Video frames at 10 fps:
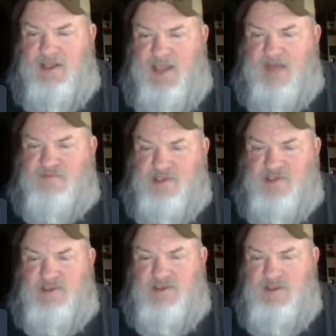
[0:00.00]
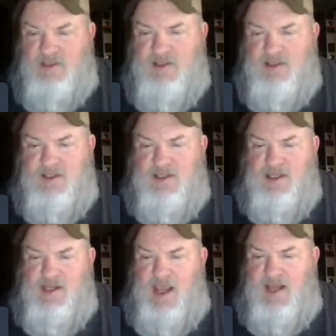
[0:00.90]
catfishing.
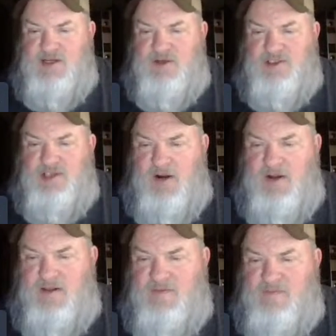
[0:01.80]
How you doing, Jody?